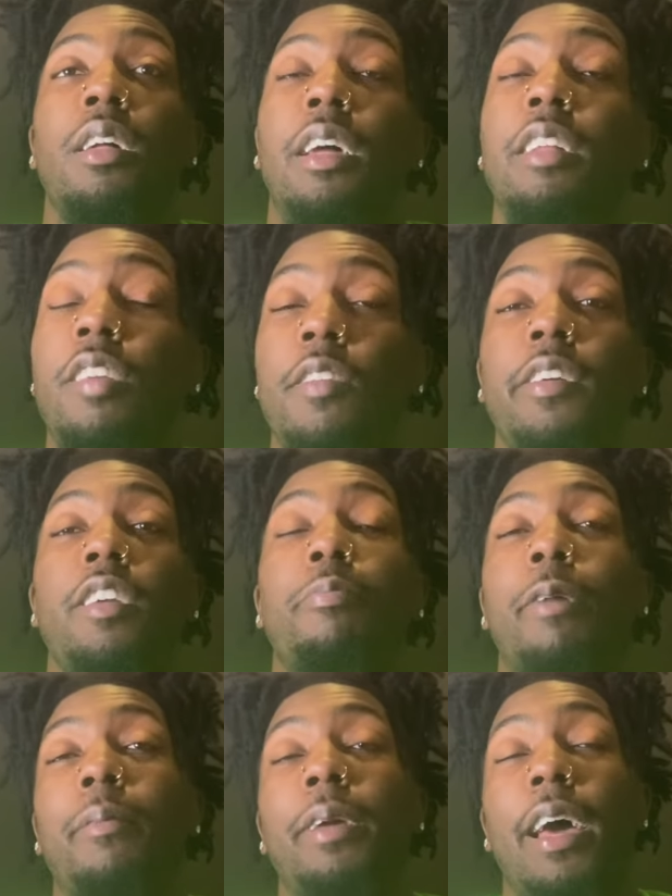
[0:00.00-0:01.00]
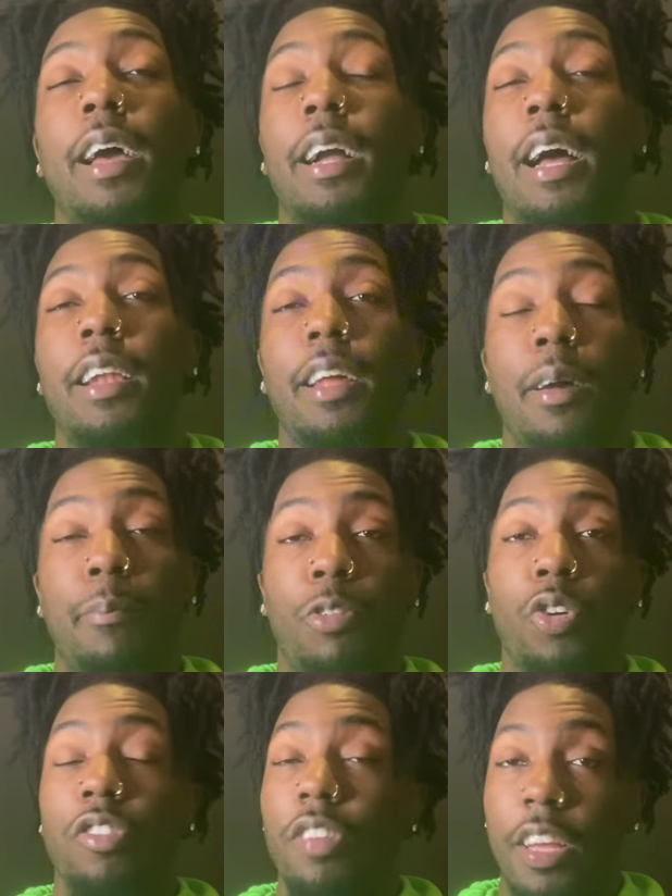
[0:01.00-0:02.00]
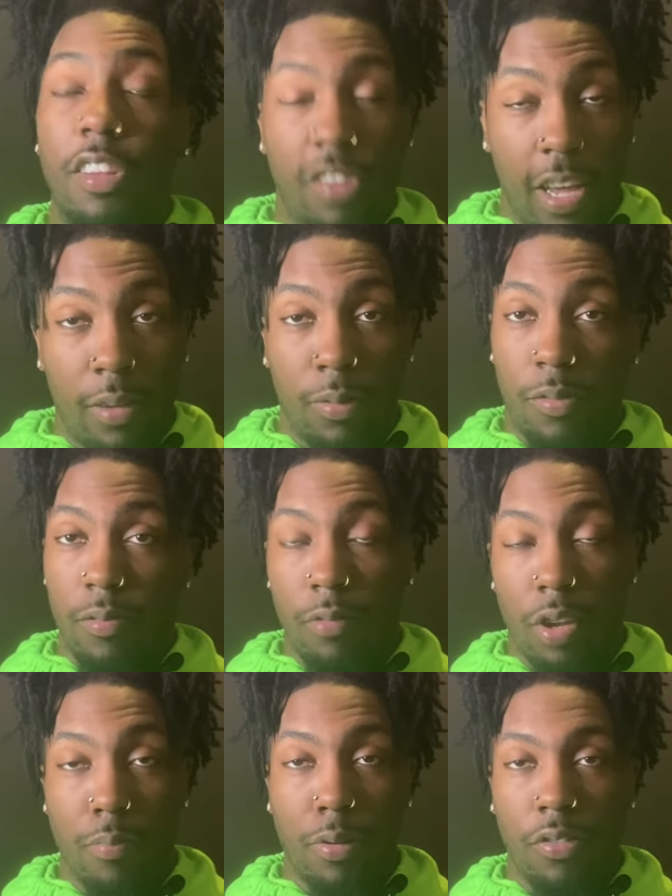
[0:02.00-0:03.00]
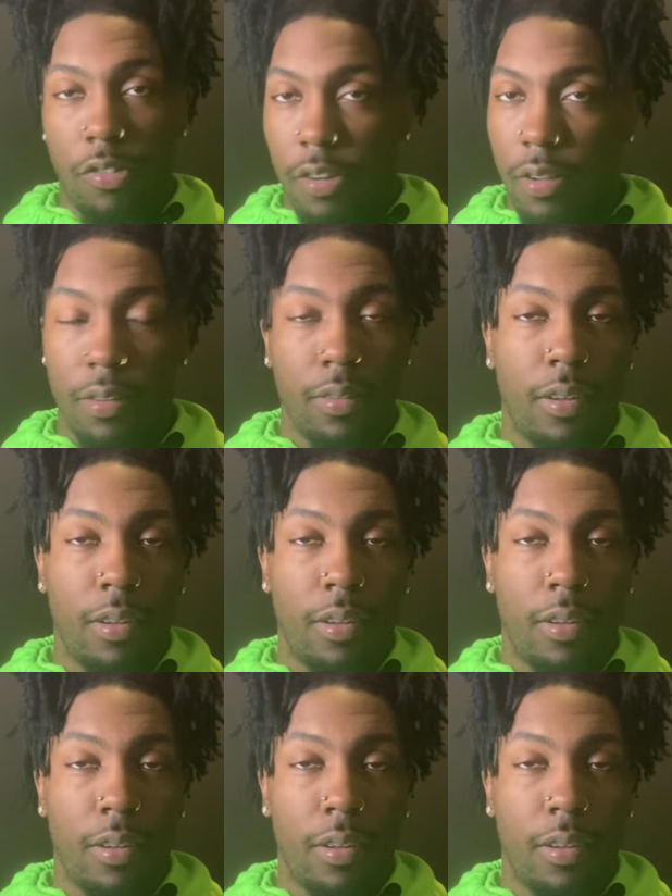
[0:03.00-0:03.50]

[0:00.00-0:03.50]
their TVs probably had goddamn 13 channels. No bullshit.